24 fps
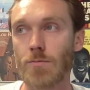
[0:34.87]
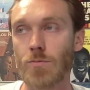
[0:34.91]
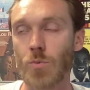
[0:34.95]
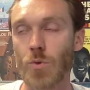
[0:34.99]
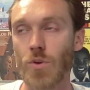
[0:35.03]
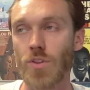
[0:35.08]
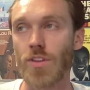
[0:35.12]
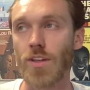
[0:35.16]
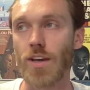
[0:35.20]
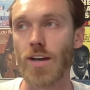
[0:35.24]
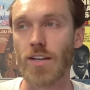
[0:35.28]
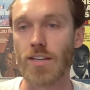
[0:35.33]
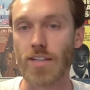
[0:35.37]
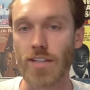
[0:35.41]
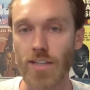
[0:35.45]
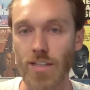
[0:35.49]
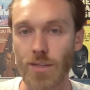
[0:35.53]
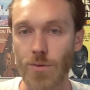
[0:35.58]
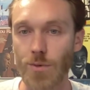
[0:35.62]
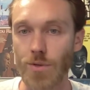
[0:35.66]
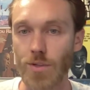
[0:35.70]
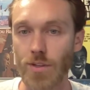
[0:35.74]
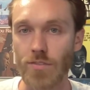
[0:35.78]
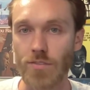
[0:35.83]
with the idea
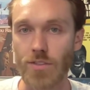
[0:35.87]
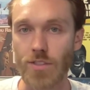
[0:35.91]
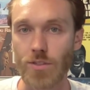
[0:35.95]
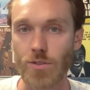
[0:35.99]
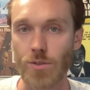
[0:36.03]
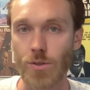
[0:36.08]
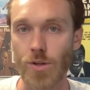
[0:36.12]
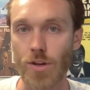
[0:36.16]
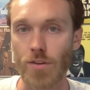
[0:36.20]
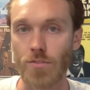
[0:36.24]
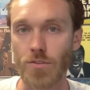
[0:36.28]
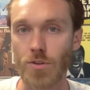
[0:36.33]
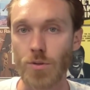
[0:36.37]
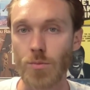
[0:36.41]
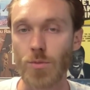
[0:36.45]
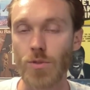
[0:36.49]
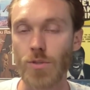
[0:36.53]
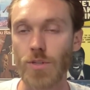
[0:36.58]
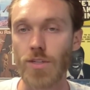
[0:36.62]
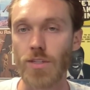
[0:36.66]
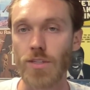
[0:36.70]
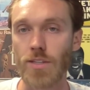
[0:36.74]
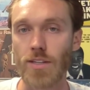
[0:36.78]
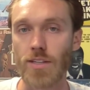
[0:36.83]
that we're living too
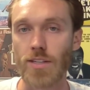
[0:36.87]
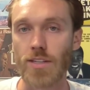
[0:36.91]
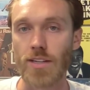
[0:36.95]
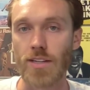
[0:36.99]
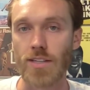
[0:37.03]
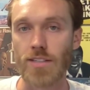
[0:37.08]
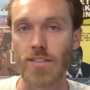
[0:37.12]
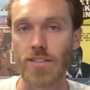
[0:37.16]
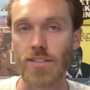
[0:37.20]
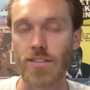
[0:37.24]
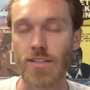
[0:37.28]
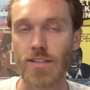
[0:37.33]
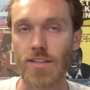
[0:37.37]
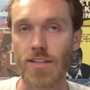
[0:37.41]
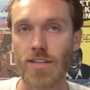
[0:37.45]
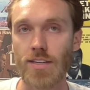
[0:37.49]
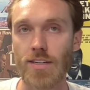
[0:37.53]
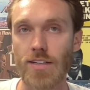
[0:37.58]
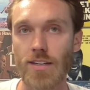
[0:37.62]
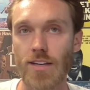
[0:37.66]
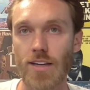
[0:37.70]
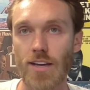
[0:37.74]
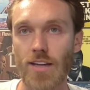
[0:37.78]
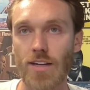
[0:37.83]
comfortably and that's
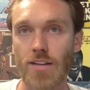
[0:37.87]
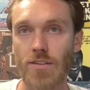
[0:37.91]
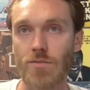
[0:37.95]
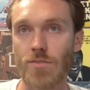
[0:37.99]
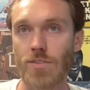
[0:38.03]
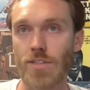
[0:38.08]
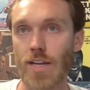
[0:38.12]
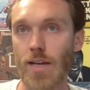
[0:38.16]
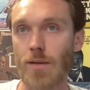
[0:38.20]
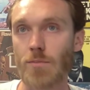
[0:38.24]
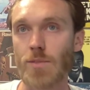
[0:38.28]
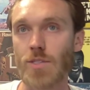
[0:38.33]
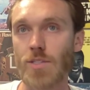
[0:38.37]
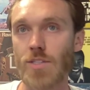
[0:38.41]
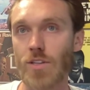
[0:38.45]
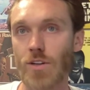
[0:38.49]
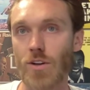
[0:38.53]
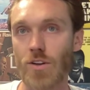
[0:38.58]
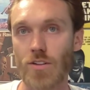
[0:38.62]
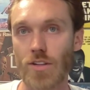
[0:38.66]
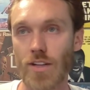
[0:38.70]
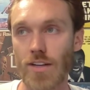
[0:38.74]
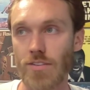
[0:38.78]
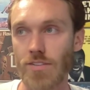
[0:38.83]
kind of damaging
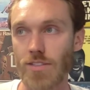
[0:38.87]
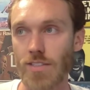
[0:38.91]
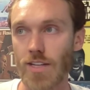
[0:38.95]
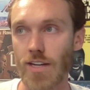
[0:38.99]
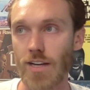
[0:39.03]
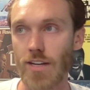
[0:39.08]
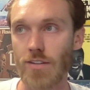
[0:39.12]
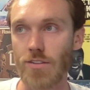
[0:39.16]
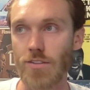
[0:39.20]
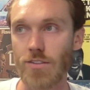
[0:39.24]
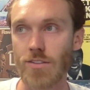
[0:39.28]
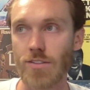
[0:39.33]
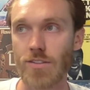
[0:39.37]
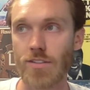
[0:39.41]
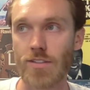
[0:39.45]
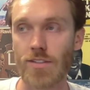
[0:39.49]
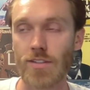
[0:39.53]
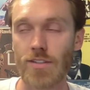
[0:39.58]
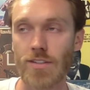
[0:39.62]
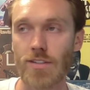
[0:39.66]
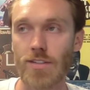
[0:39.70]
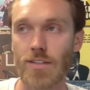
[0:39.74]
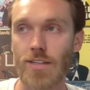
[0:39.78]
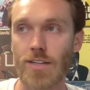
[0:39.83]
our lifestyles.
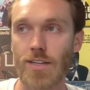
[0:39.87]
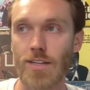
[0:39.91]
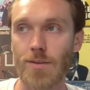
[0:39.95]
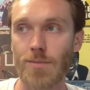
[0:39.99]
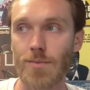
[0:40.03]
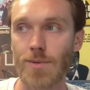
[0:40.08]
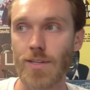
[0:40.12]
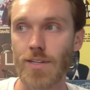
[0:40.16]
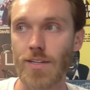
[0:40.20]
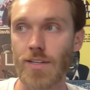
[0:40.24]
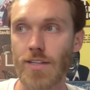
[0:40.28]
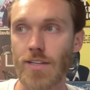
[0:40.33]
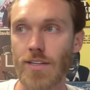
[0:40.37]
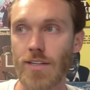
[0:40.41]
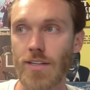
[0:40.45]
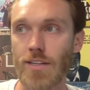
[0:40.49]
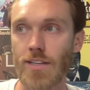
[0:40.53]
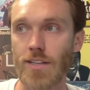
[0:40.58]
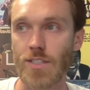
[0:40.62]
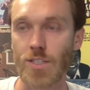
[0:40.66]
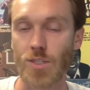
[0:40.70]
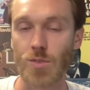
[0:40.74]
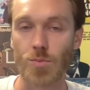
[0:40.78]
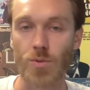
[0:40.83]
And he
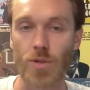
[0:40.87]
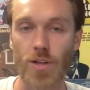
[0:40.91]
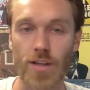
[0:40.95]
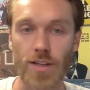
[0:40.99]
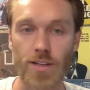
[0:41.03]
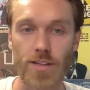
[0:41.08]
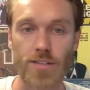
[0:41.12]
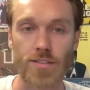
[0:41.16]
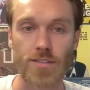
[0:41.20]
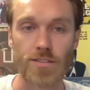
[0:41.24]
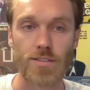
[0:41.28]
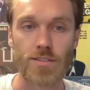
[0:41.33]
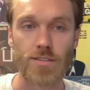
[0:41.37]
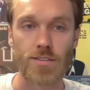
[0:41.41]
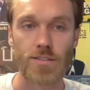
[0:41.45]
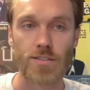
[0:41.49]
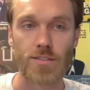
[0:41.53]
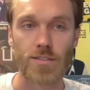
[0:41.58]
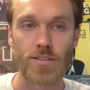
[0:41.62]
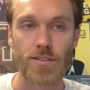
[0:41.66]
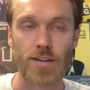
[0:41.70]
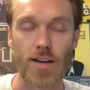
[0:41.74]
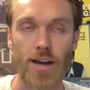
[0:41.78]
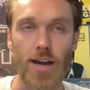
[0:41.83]
explains
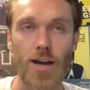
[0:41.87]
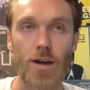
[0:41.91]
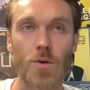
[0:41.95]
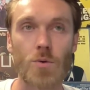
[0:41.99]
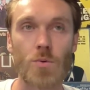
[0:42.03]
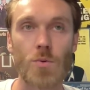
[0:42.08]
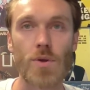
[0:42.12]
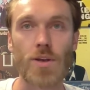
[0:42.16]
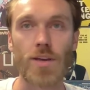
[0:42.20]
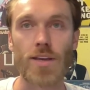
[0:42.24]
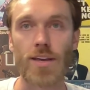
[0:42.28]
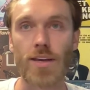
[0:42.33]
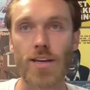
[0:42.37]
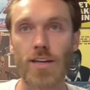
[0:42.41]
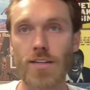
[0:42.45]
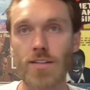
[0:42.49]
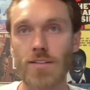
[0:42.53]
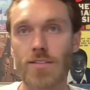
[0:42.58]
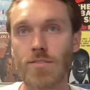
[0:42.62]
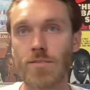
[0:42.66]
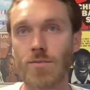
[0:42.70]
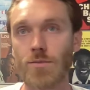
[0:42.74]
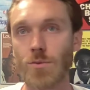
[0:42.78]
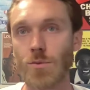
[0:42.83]
how we
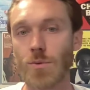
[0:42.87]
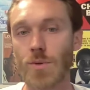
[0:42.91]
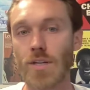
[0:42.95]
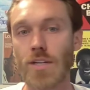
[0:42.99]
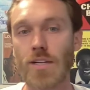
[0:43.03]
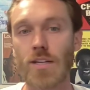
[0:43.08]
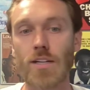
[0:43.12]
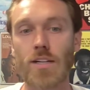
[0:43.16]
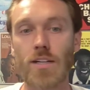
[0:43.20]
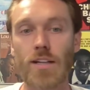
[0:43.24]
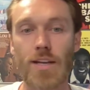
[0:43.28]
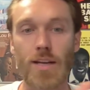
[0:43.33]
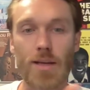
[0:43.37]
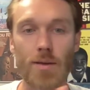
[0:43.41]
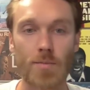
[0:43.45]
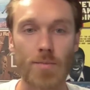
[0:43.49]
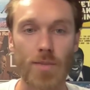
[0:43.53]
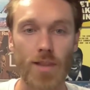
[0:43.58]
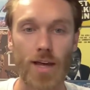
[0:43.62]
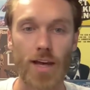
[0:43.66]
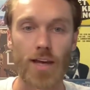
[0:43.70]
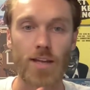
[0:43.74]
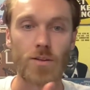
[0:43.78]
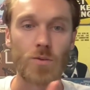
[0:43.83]
can
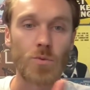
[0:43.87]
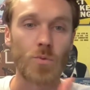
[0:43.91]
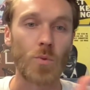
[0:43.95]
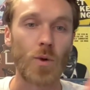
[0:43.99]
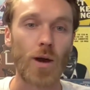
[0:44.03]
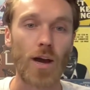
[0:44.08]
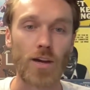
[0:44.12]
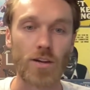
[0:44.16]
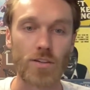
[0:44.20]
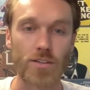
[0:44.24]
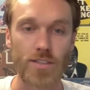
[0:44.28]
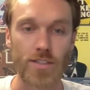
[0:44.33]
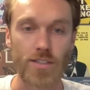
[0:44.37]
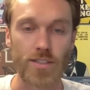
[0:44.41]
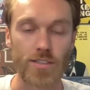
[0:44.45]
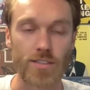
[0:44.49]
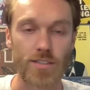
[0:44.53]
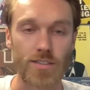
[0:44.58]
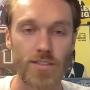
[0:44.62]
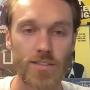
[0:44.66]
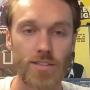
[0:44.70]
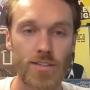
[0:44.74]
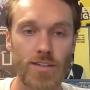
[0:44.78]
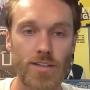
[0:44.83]
reclaim that
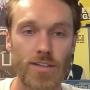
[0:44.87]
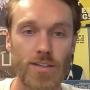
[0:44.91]
wildness.